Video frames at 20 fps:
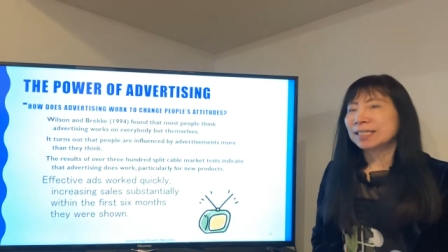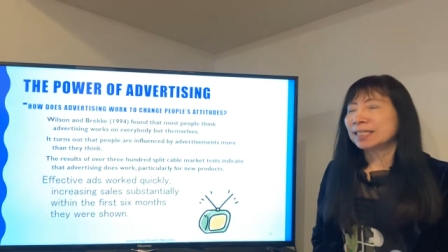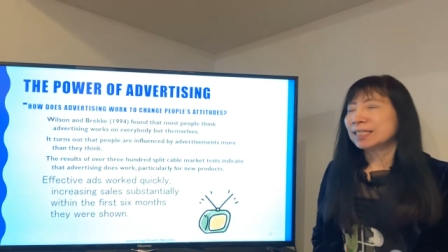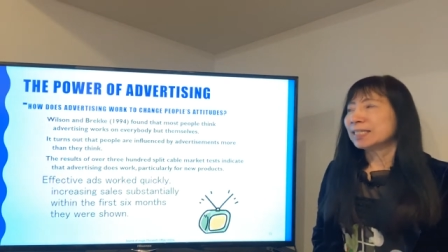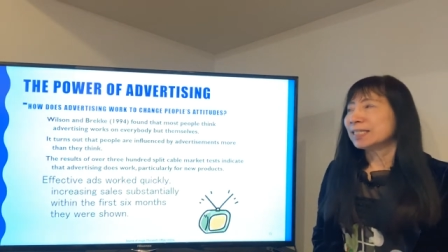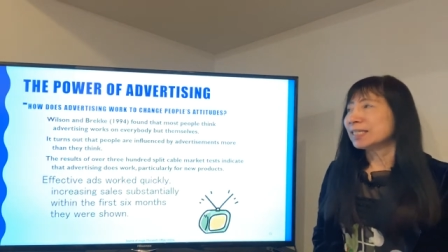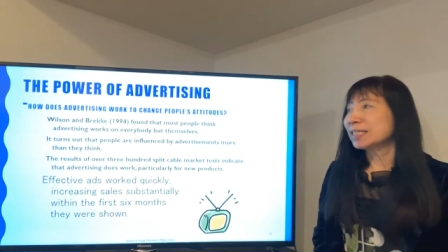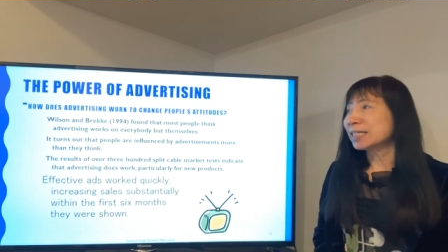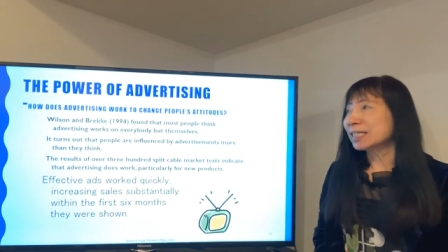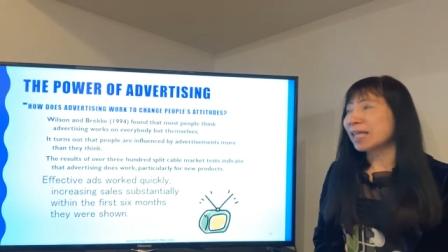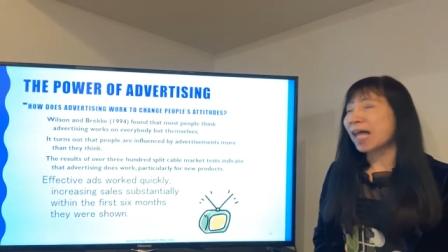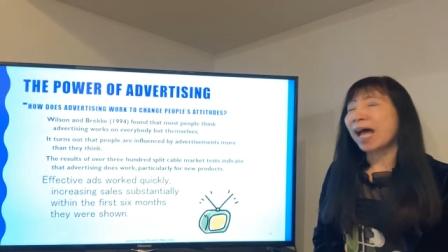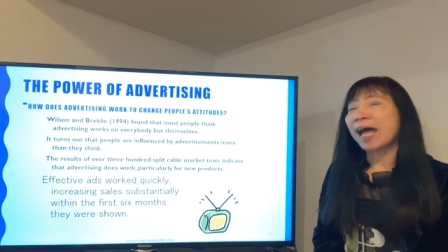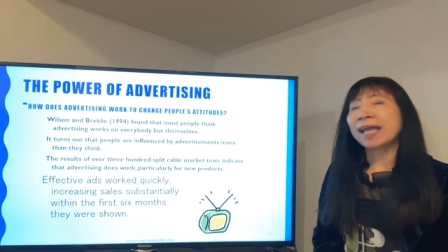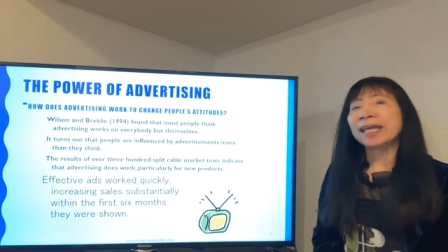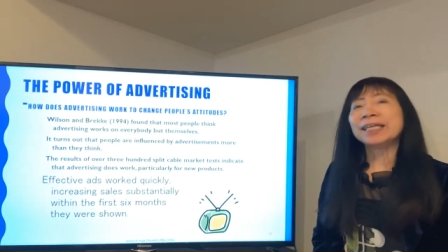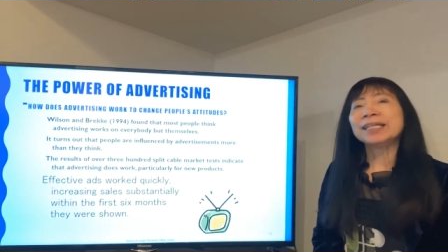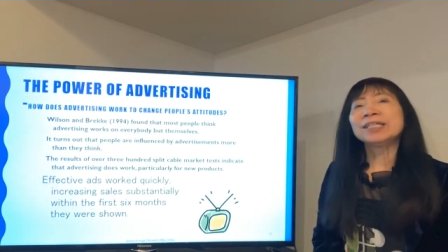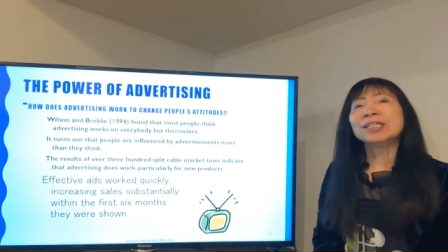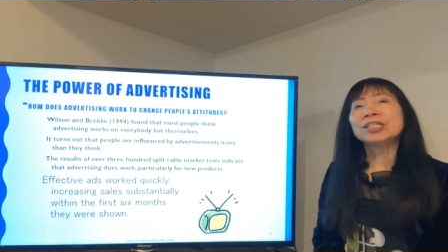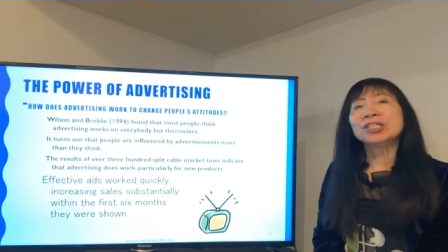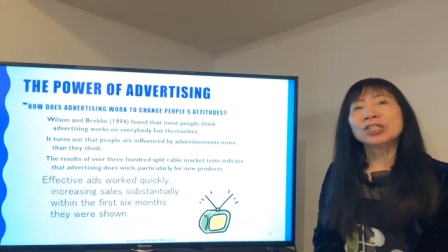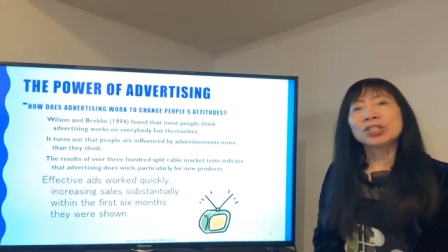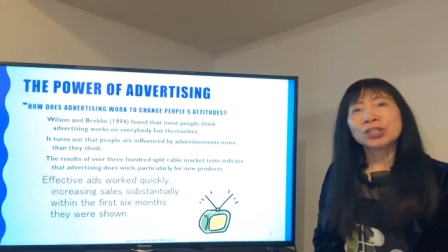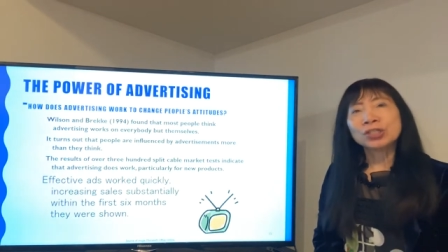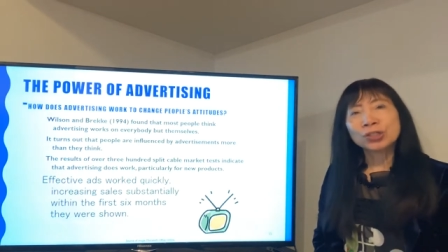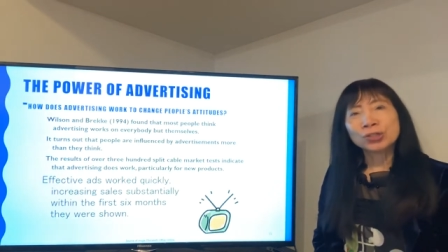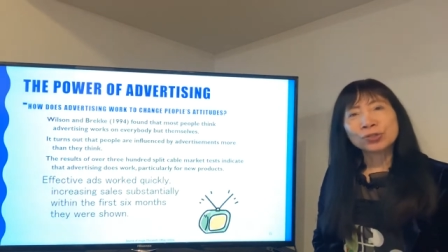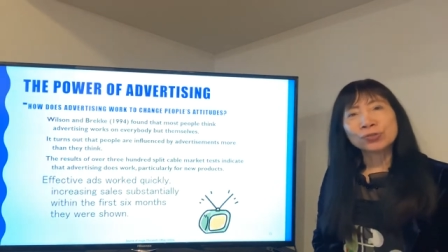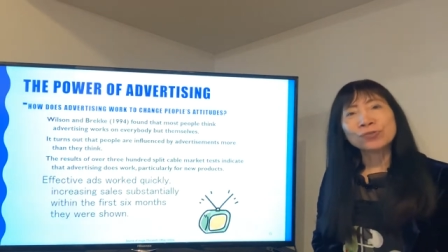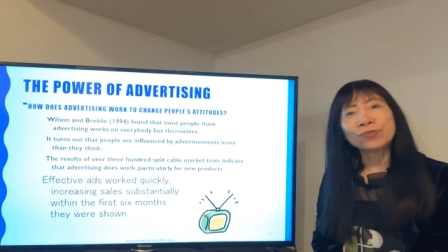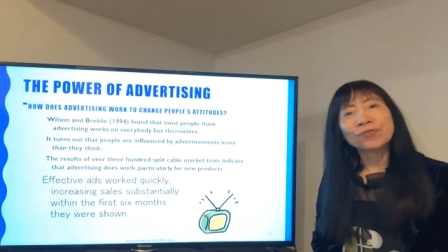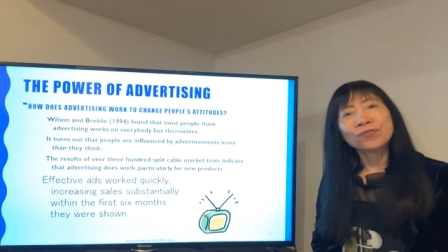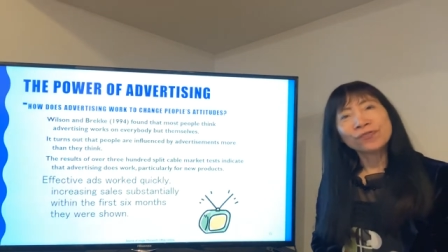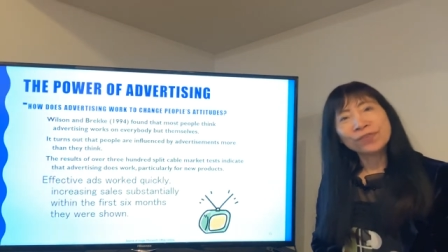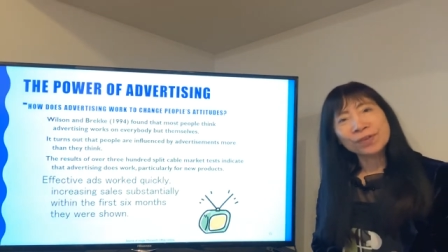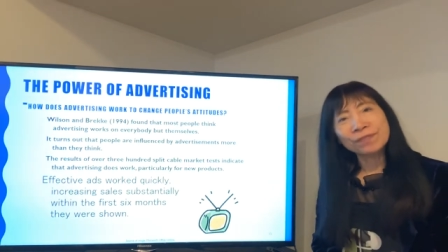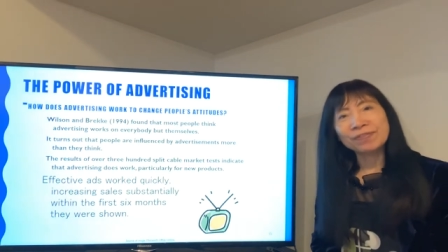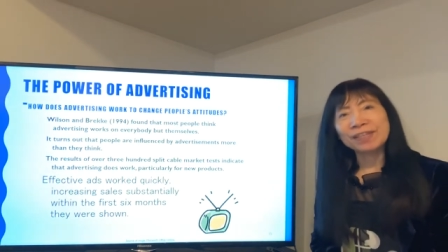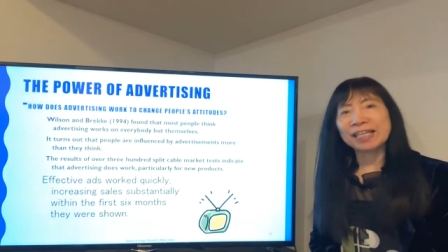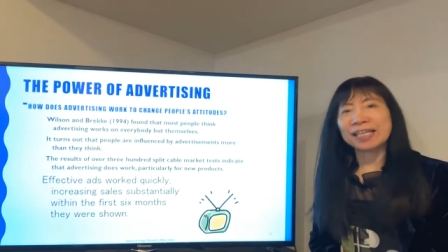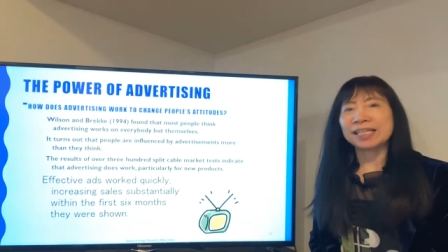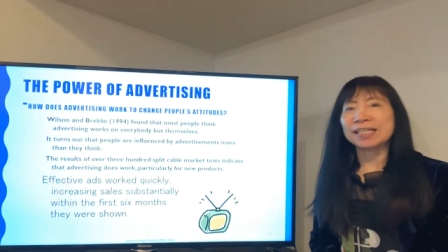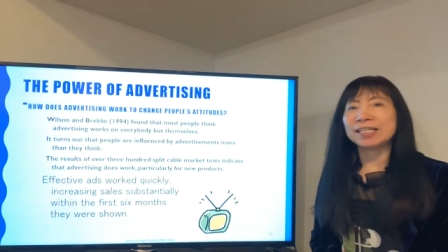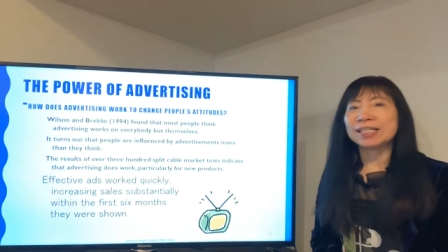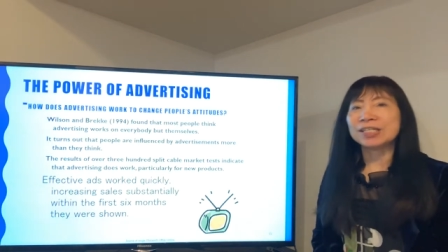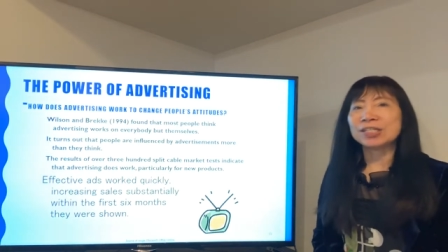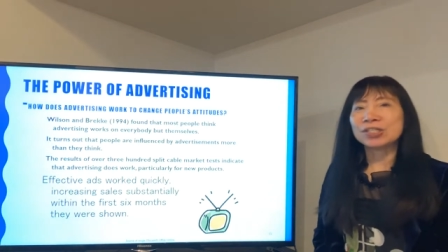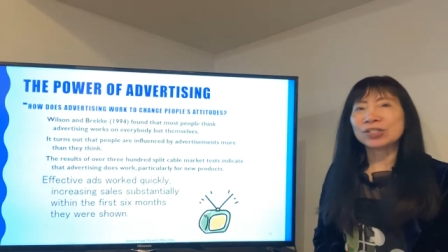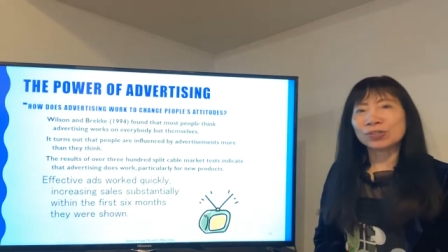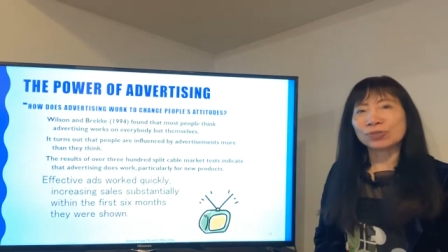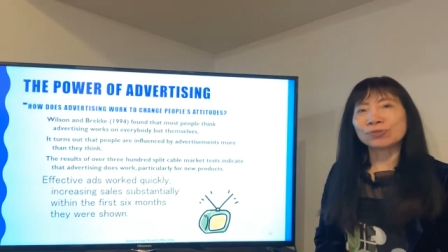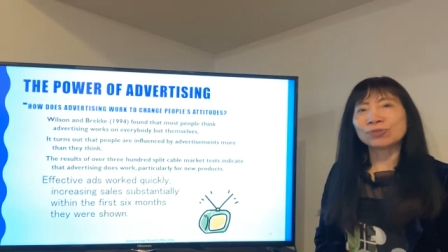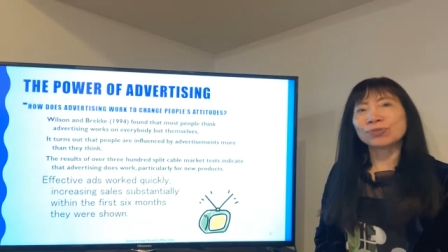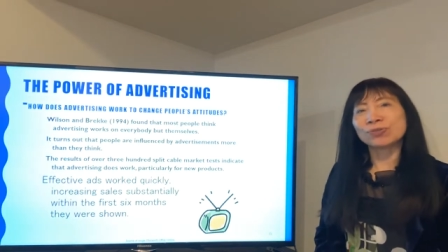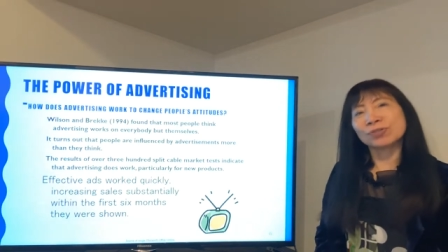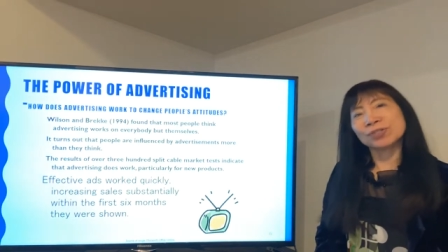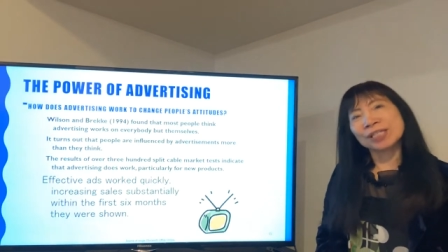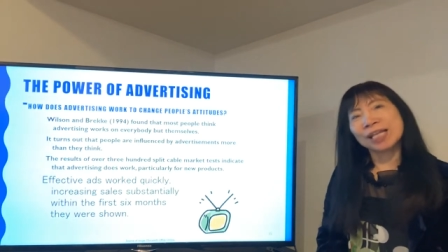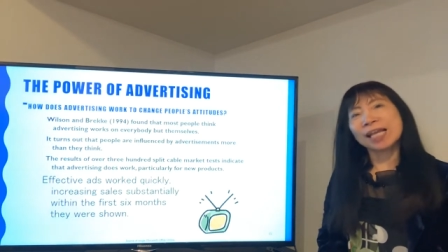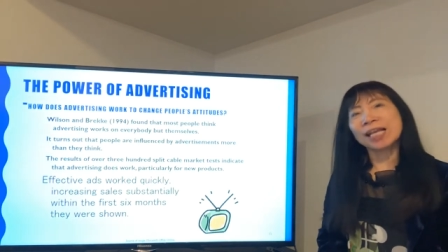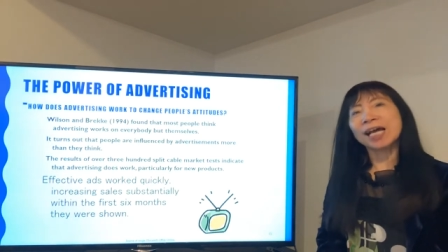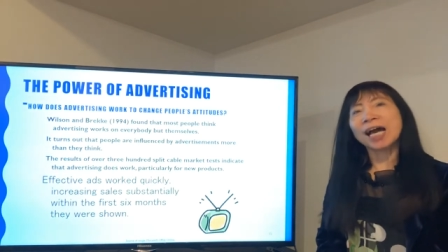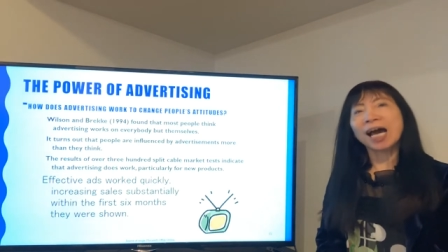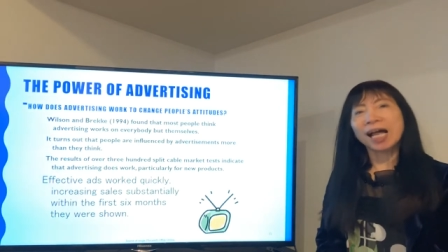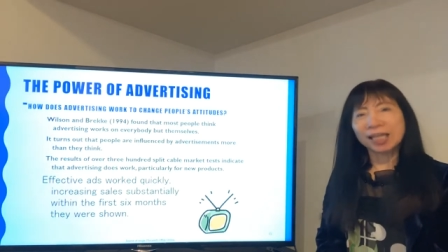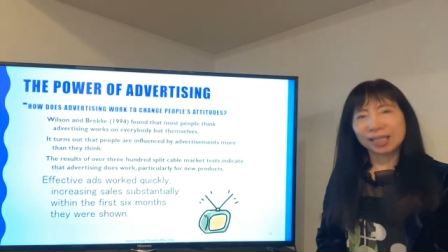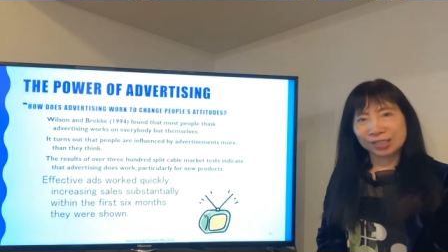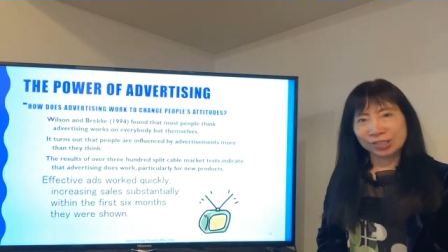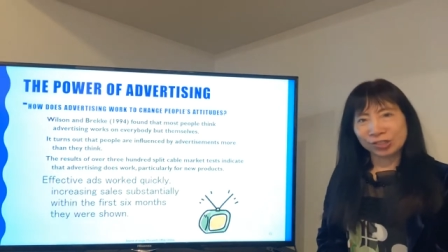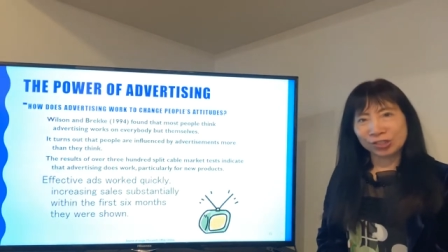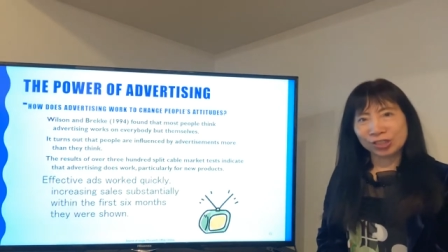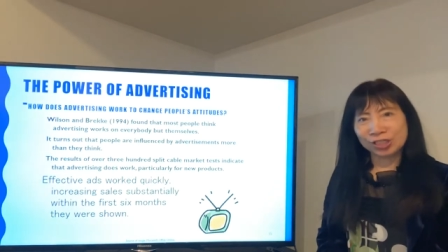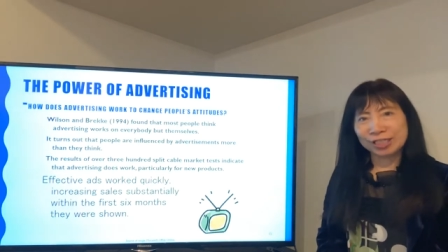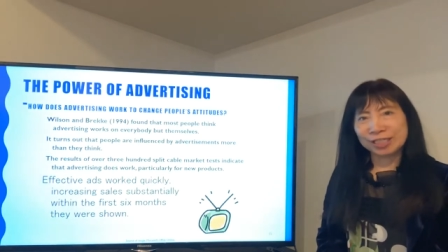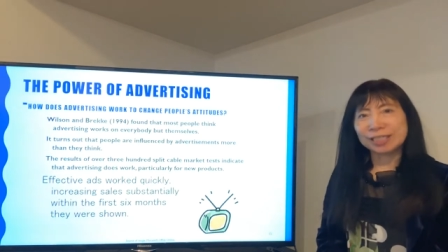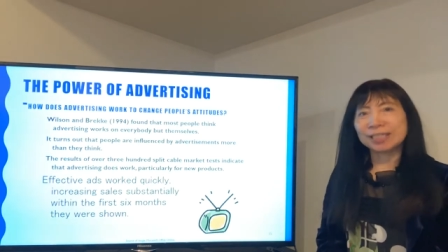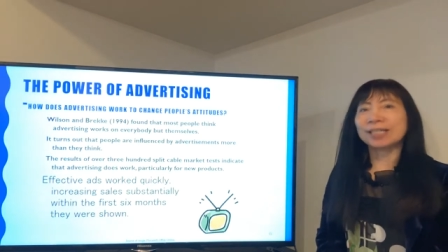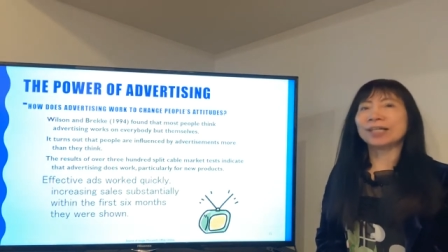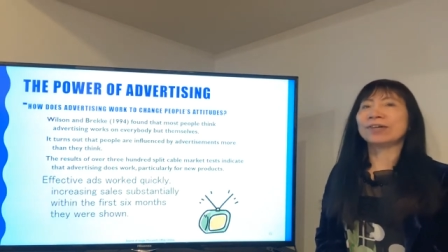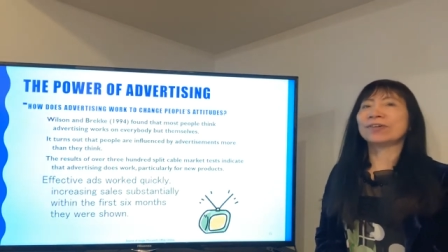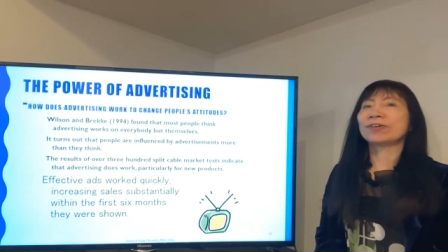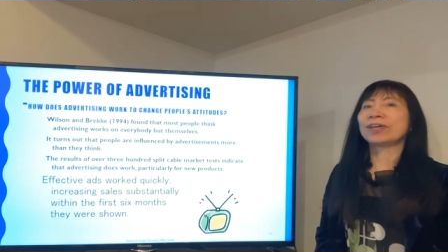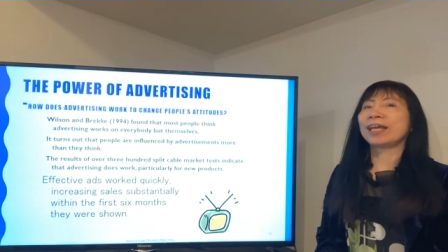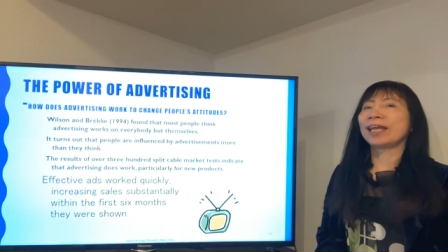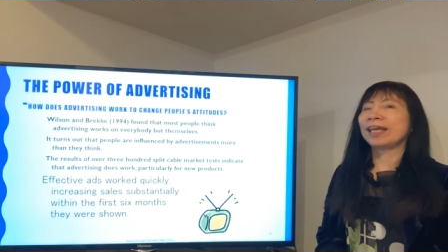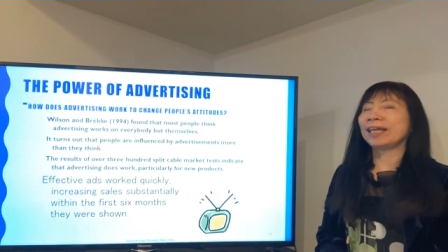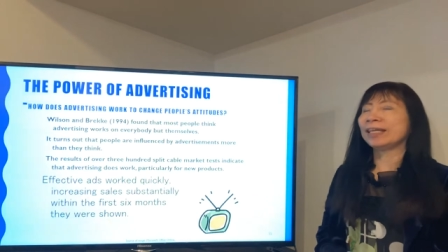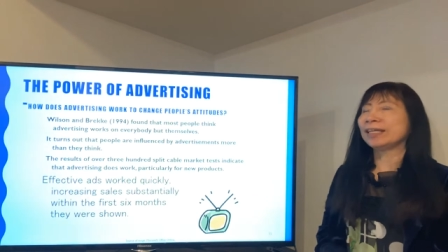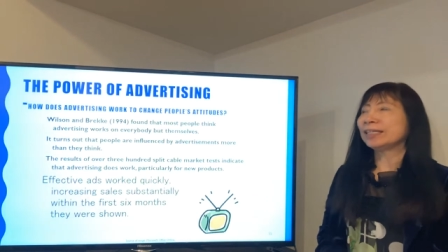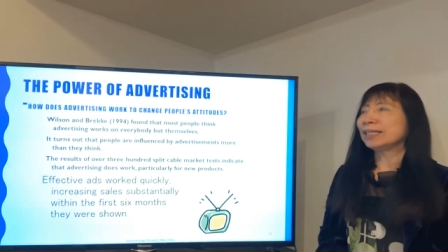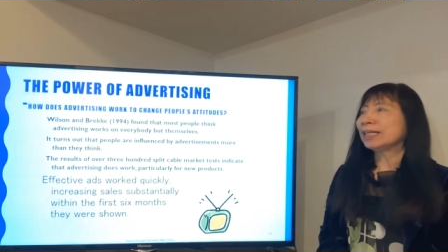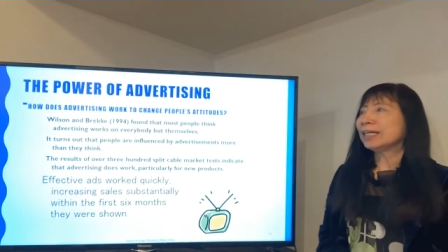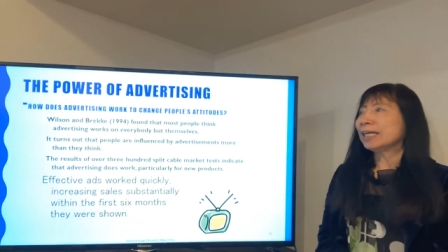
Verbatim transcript: Psy 250 Social Psychology, okay?